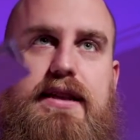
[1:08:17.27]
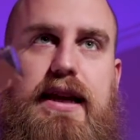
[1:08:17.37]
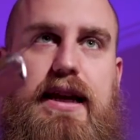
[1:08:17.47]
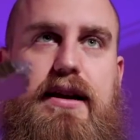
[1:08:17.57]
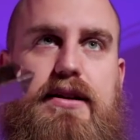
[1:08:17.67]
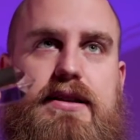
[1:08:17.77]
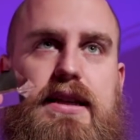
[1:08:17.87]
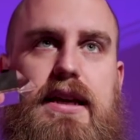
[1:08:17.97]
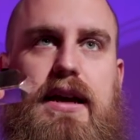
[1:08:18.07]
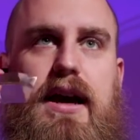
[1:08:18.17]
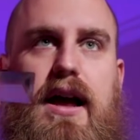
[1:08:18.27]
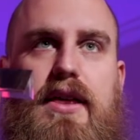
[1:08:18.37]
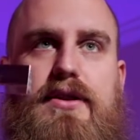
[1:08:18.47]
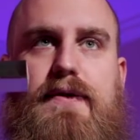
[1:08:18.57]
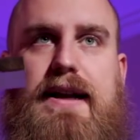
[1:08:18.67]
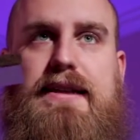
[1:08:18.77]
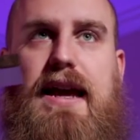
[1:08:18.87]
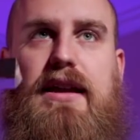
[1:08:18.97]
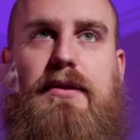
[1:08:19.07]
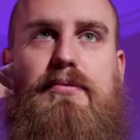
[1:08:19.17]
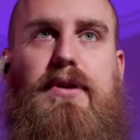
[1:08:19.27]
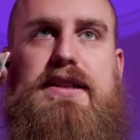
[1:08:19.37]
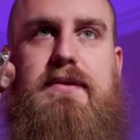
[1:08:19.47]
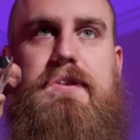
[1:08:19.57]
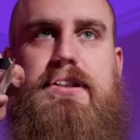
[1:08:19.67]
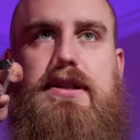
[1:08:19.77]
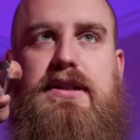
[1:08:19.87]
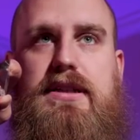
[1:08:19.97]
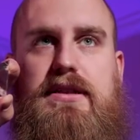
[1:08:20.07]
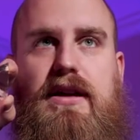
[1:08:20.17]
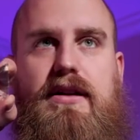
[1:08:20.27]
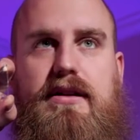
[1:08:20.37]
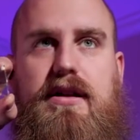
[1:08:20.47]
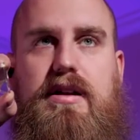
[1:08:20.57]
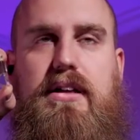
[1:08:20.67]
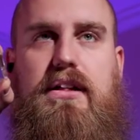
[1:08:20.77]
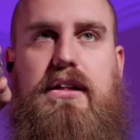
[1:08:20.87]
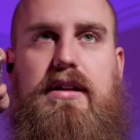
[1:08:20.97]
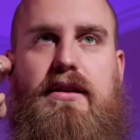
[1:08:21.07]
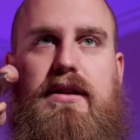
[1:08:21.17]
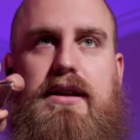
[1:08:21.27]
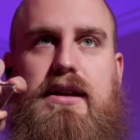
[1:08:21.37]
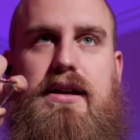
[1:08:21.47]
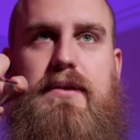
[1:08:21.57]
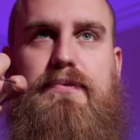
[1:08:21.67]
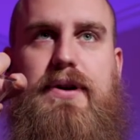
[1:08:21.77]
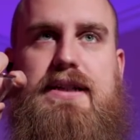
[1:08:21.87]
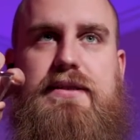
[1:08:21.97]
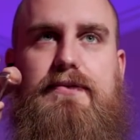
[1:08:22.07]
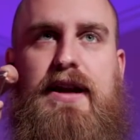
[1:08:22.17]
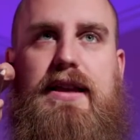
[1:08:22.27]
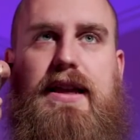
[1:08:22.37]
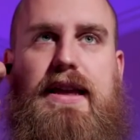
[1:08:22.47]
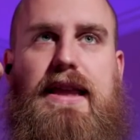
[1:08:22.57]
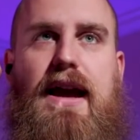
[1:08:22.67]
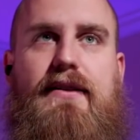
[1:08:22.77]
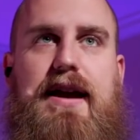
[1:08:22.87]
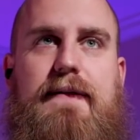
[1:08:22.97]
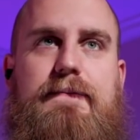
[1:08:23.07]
Like here's the rectangular prism. It's just this little prism right like that, right?